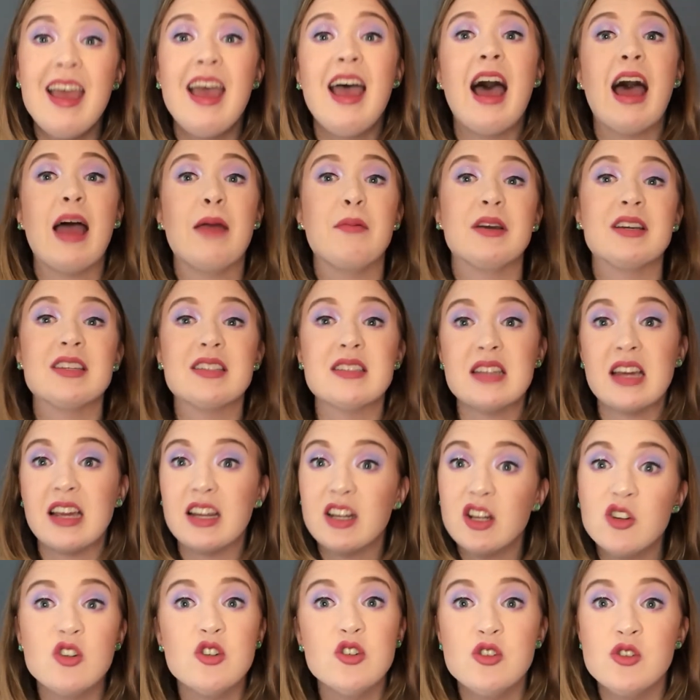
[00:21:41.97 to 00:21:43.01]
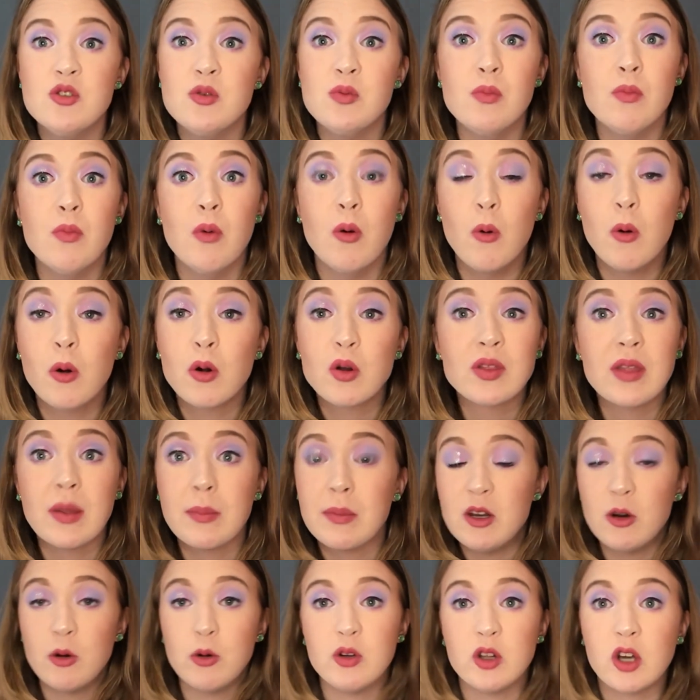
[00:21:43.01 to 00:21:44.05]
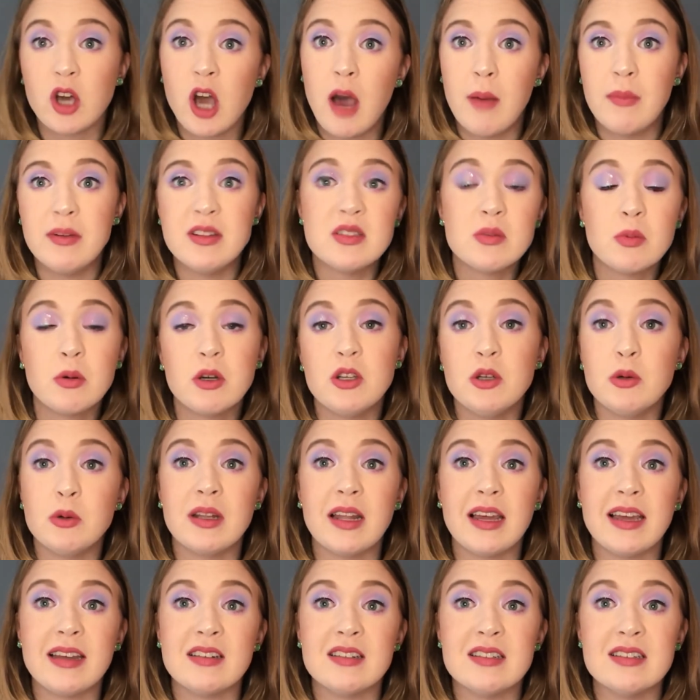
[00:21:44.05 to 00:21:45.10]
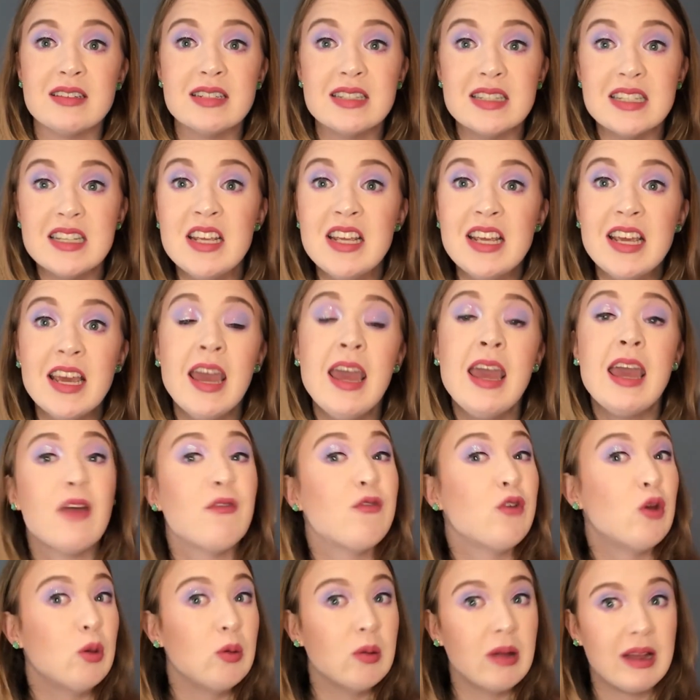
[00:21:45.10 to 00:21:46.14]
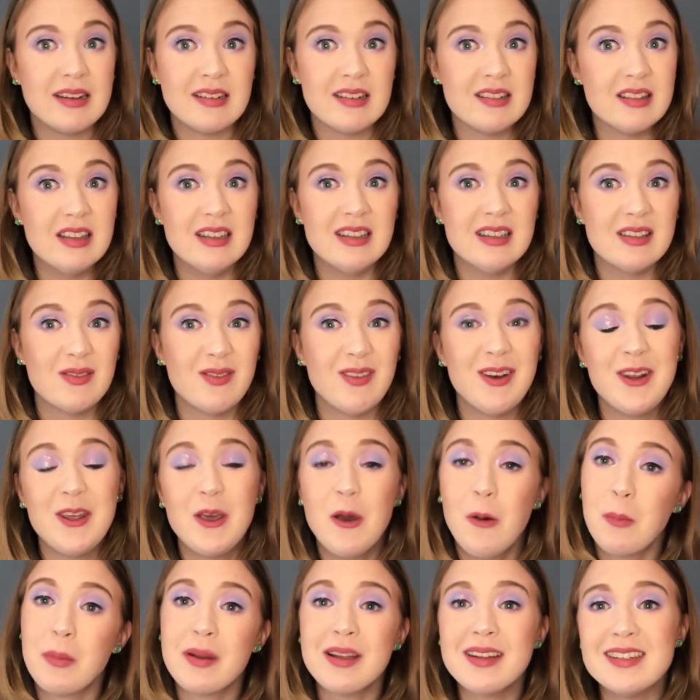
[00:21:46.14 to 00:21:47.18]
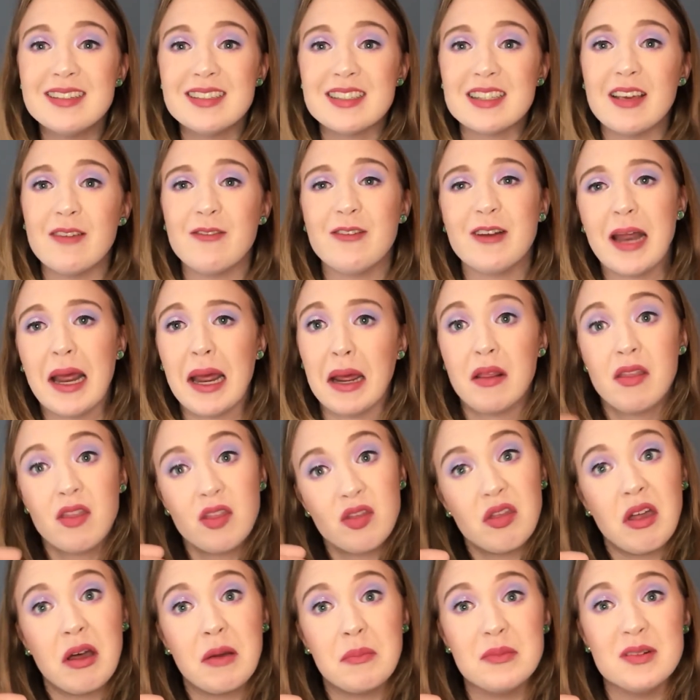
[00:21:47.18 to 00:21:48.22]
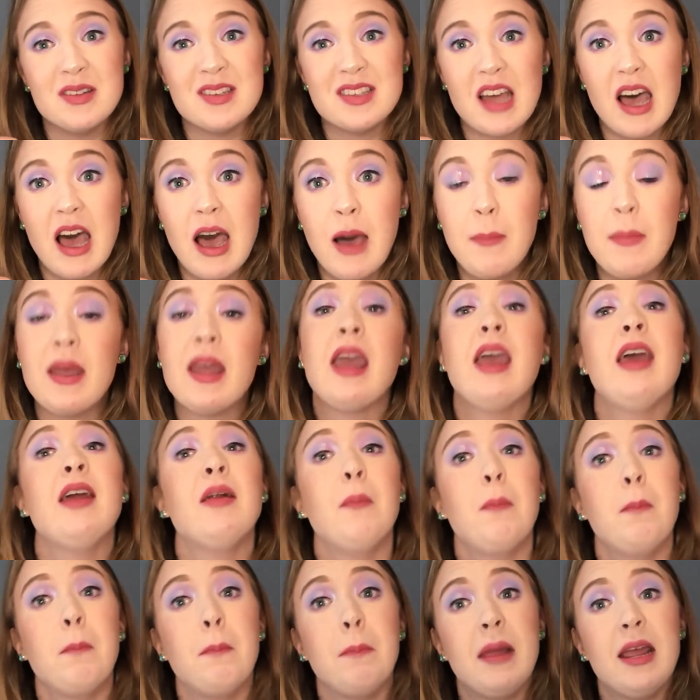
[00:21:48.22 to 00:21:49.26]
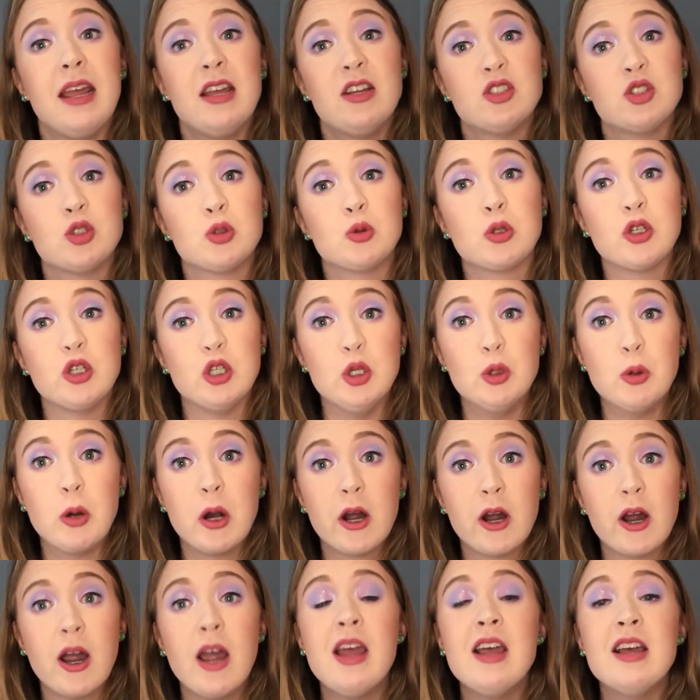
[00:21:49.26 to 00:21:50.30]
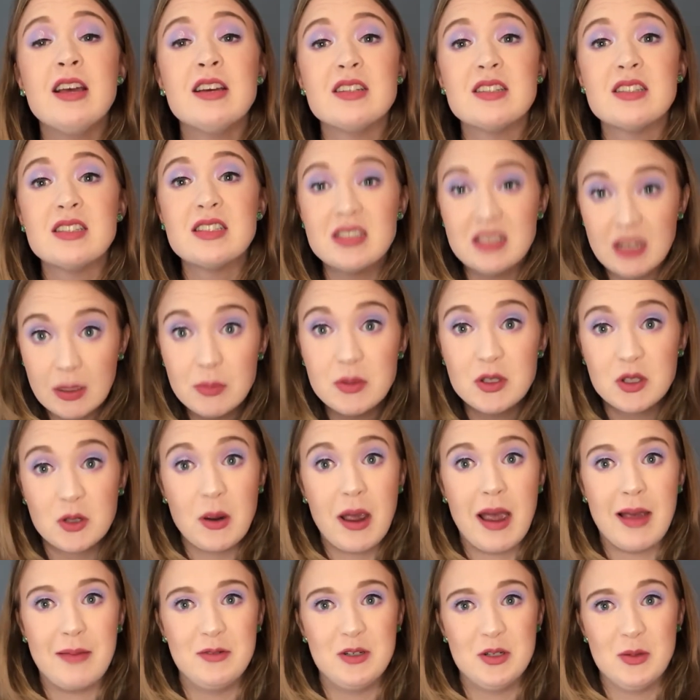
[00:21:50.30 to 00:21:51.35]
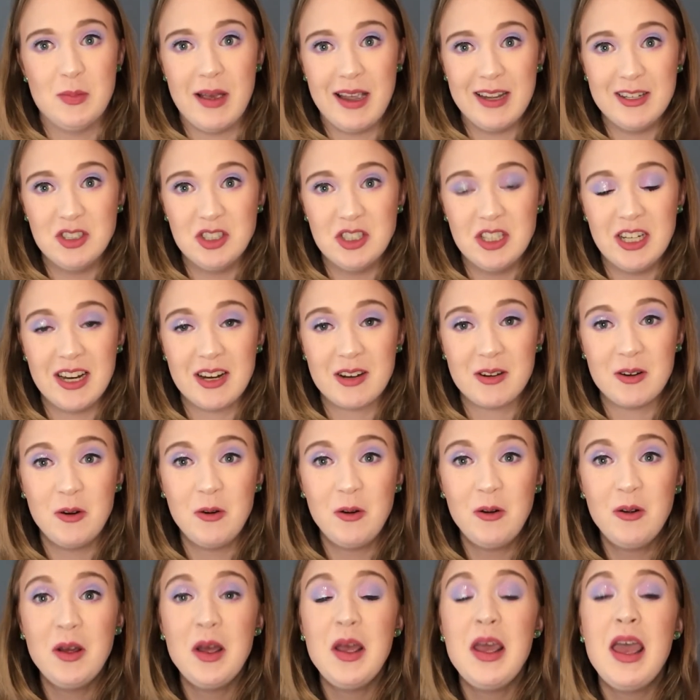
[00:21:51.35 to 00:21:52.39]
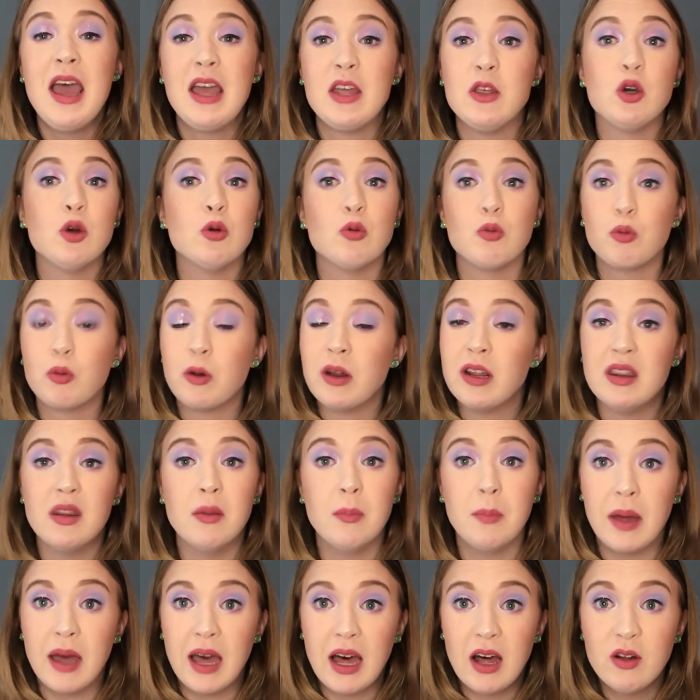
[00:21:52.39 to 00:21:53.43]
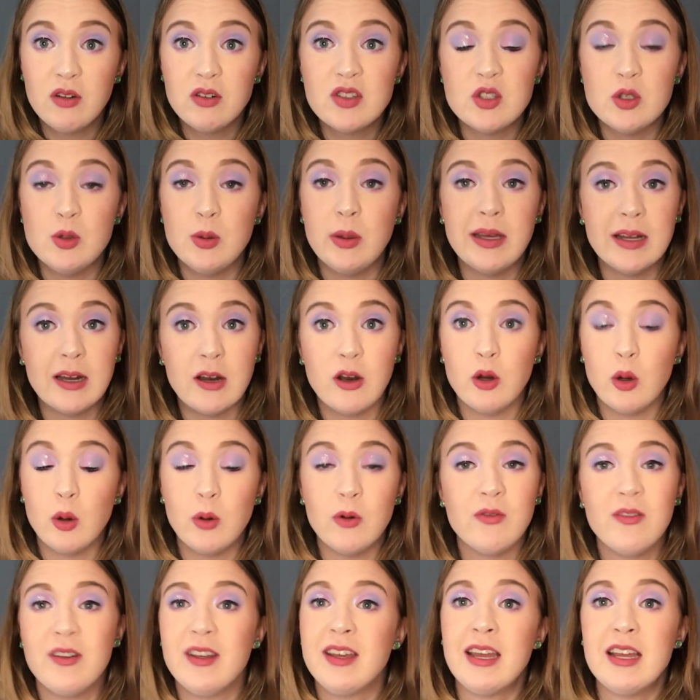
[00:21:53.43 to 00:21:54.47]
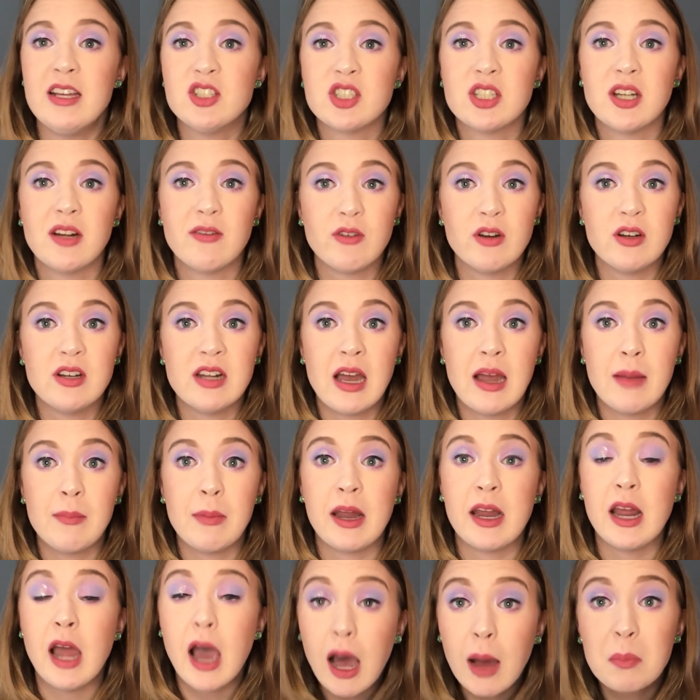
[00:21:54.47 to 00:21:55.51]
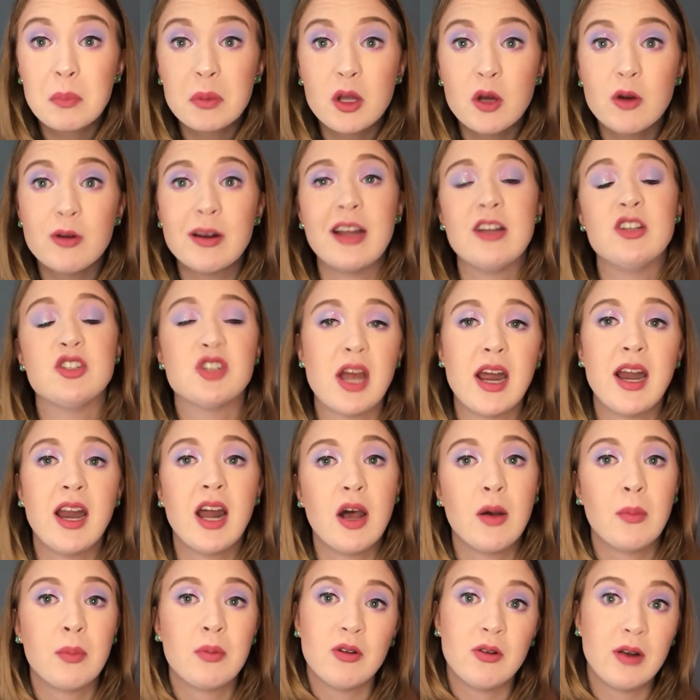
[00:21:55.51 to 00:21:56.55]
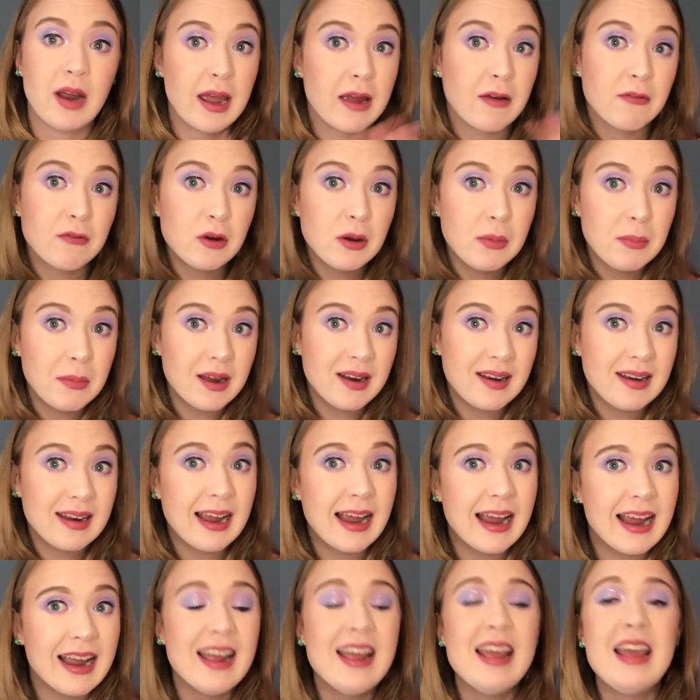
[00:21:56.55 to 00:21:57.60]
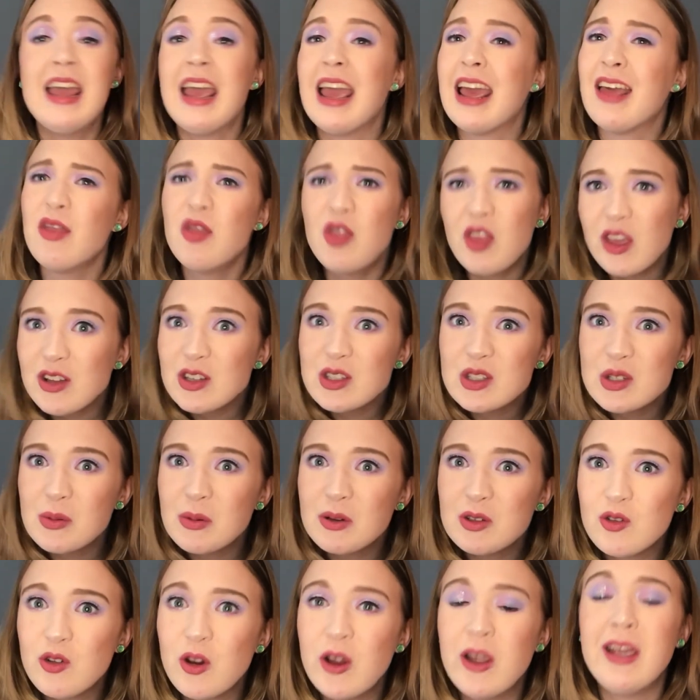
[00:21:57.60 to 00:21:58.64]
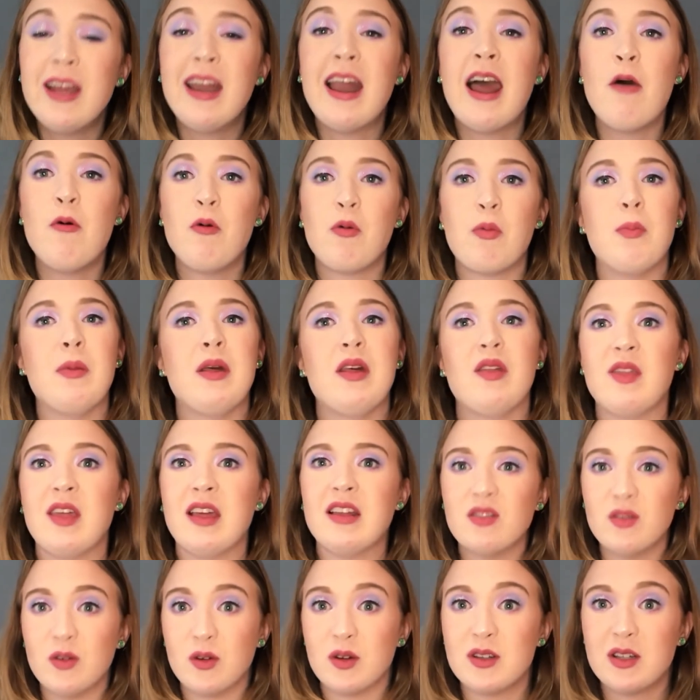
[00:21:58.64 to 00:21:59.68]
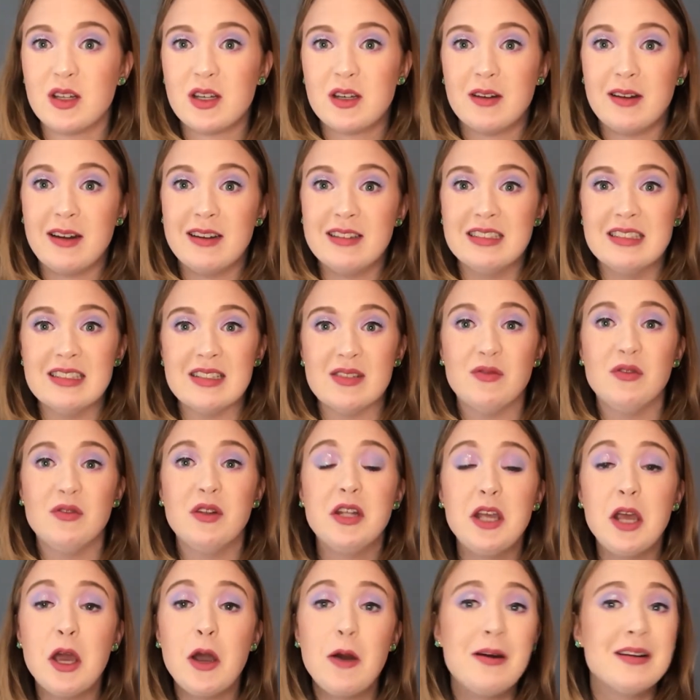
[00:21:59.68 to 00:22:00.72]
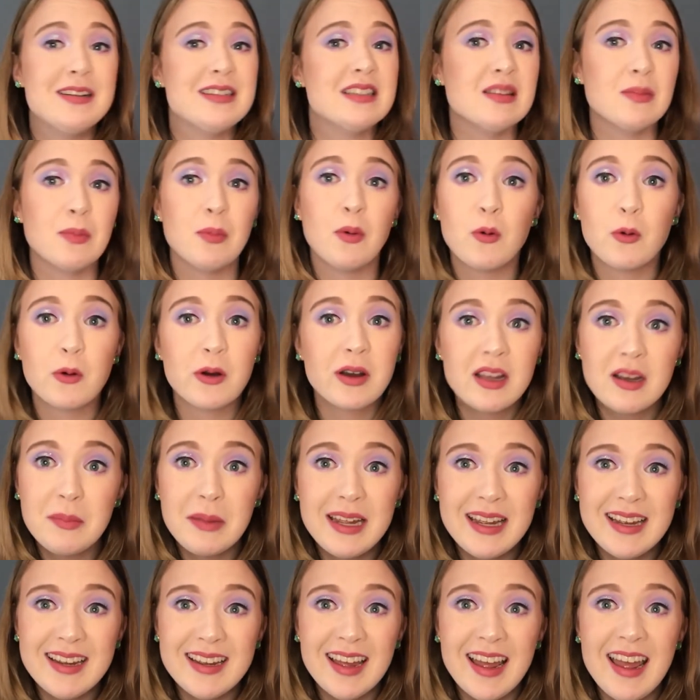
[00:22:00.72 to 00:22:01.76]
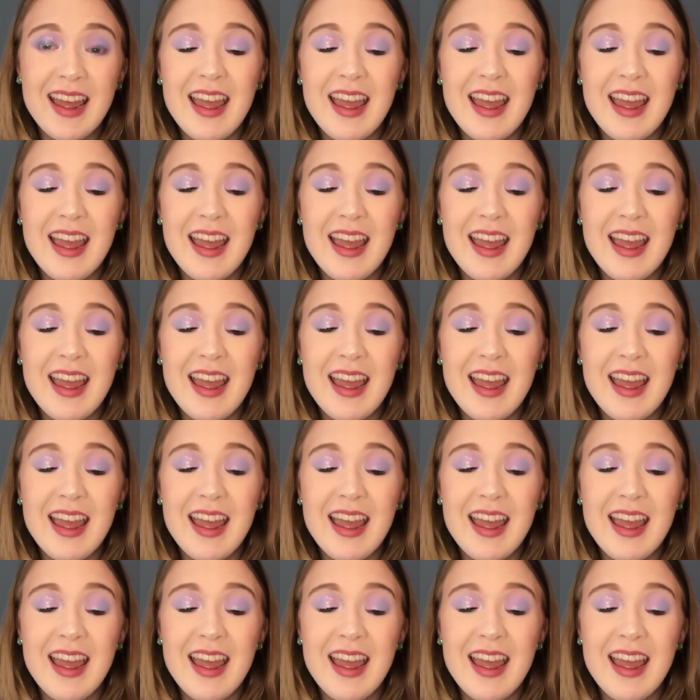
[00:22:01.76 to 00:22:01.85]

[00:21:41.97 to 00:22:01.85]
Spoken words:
I'm excited to do more. Let me know in the comments what you would like to see. If you liked this video, please give it a thumbs up and make sure you are subscribed to my channel. You can ring the bell so you get a notification every time I upload. I try to upload every Monday. And thanks so much for hanging out with me. Thanks for clicking on this video and supporting me.